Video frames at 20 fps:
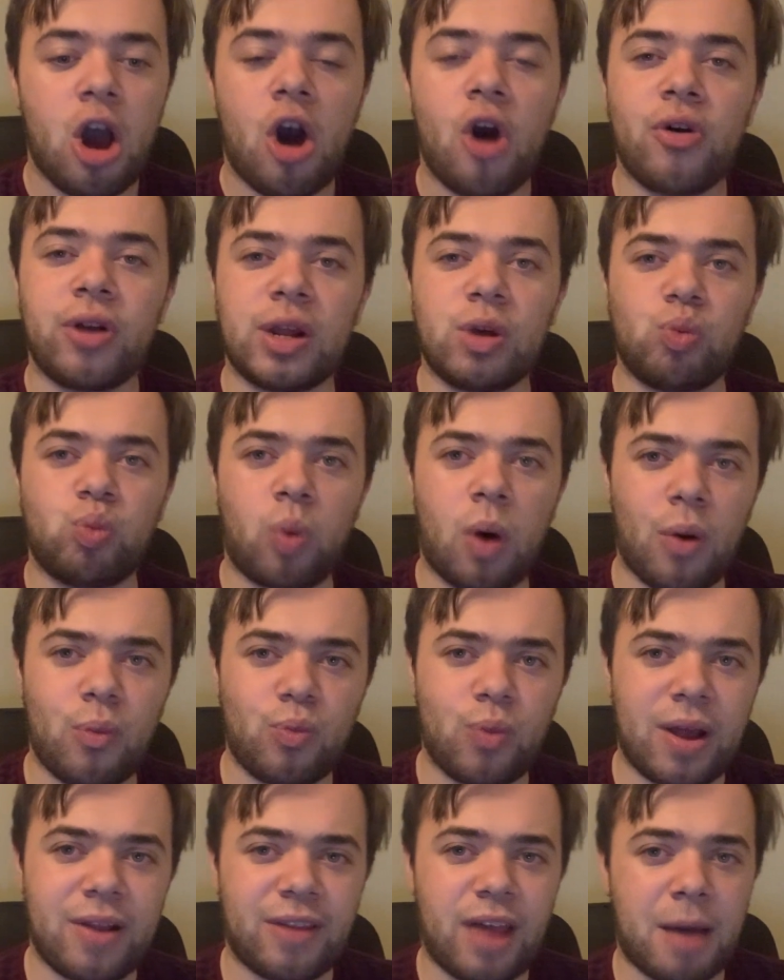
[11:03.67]
Only
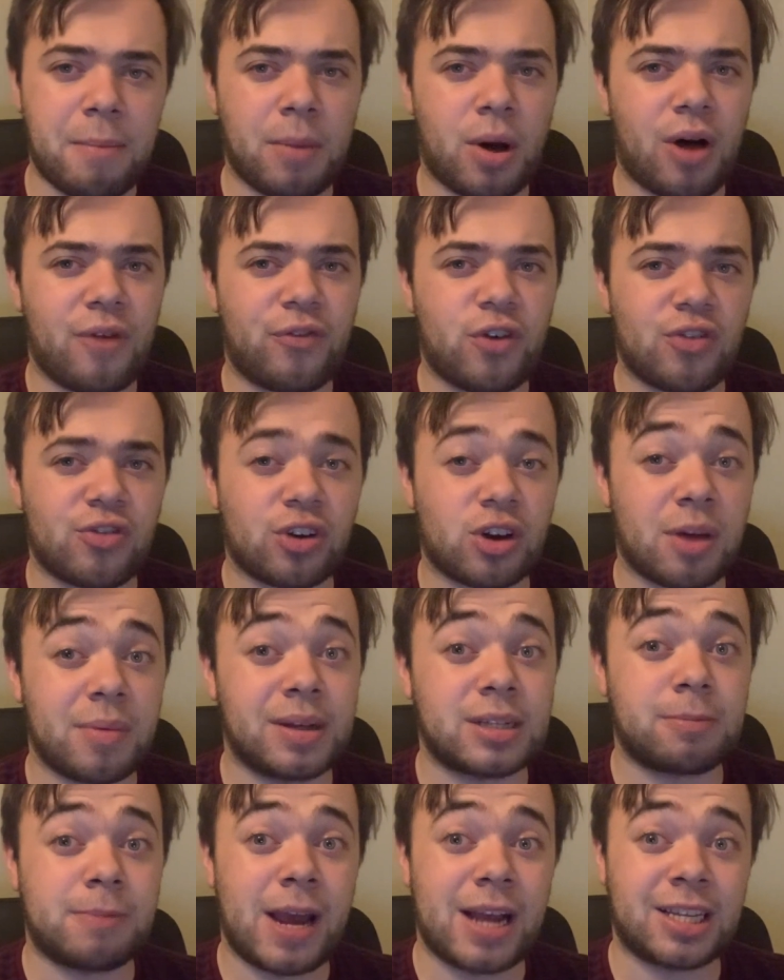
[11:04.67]
one win that Mark Fotheringham
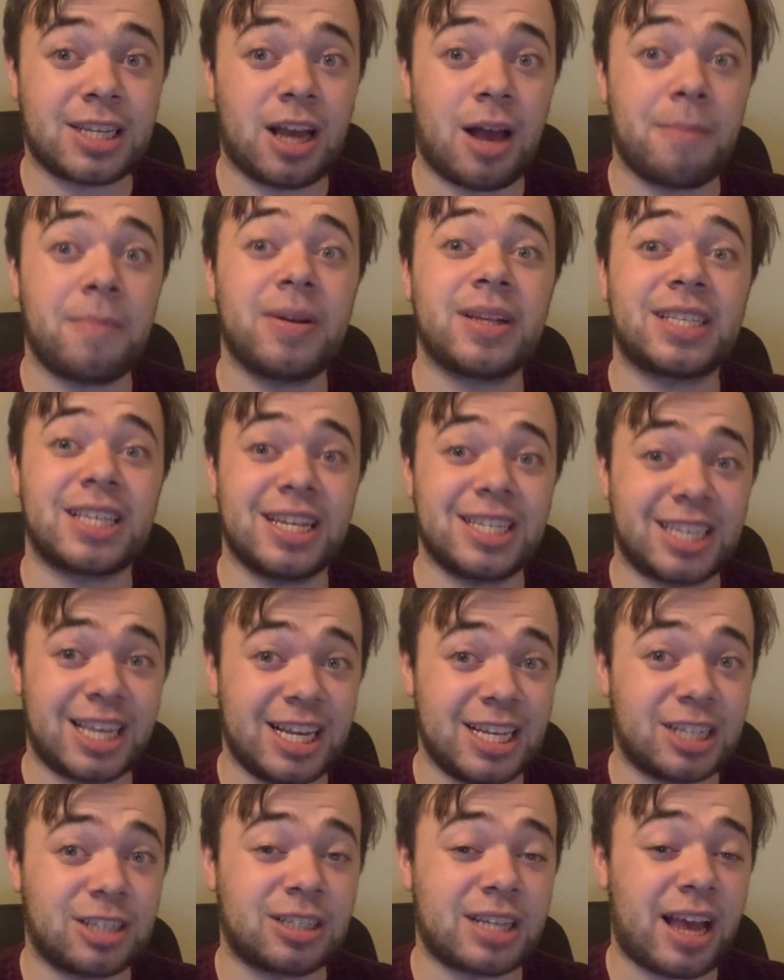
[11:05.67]
has picked up since
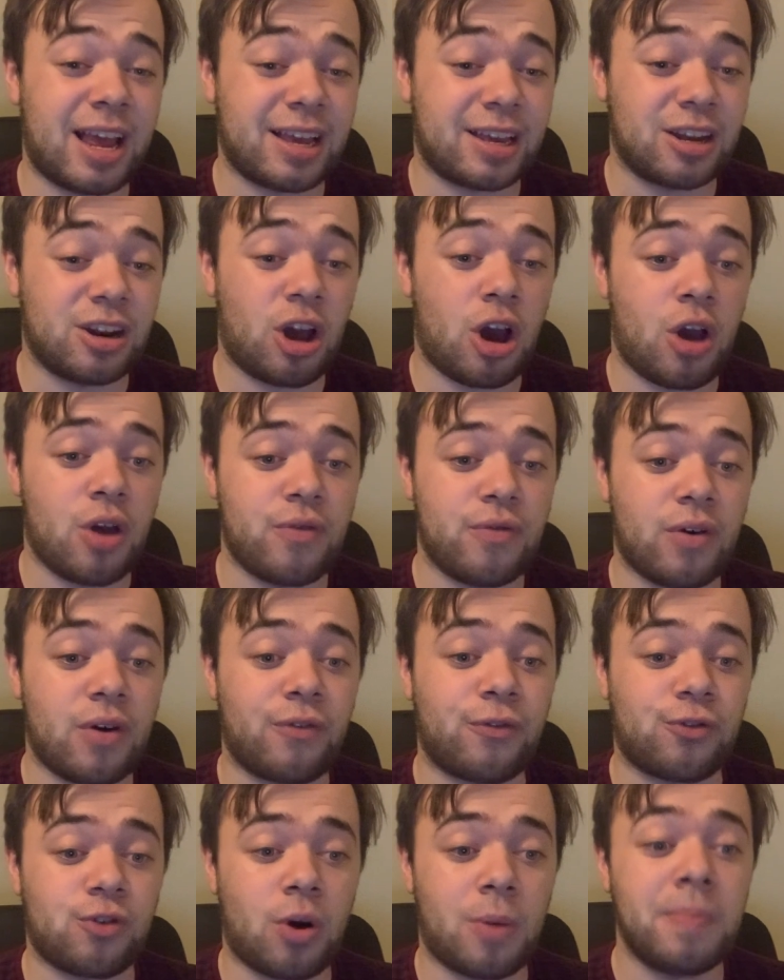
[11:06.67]
he's taken over
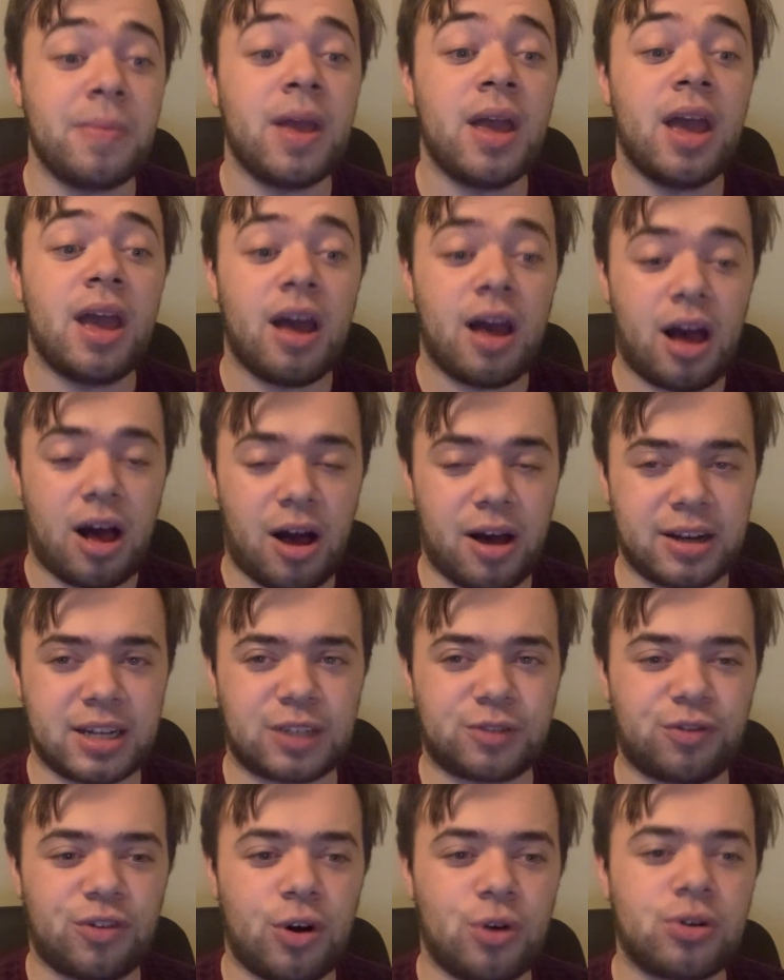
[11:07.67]
from
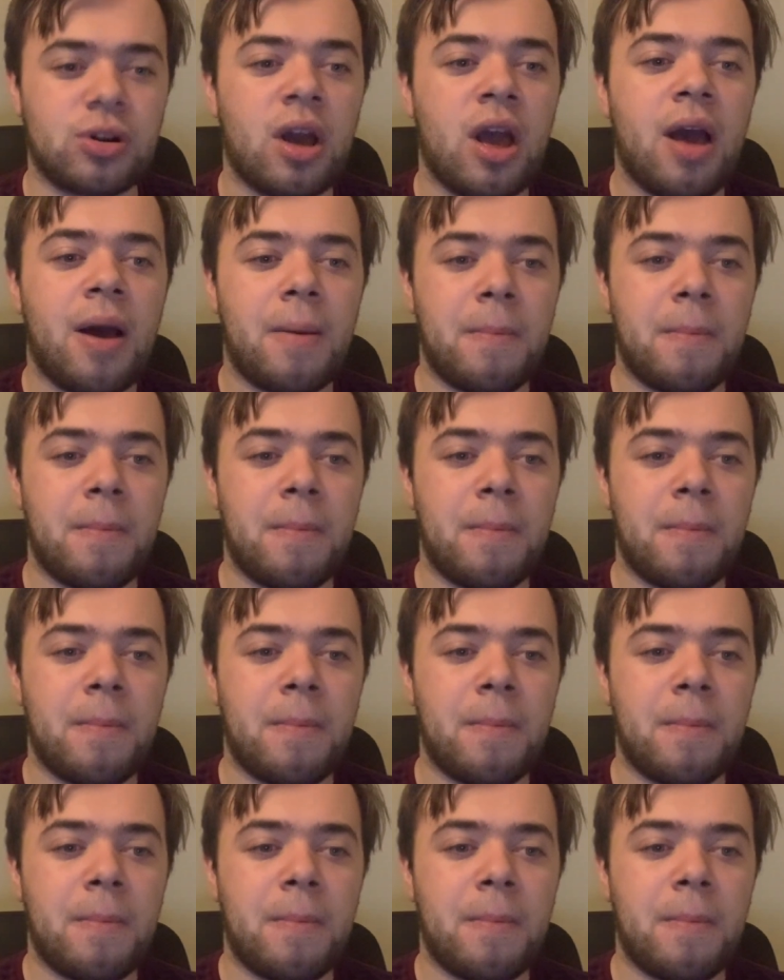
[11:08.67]
Huddersfield.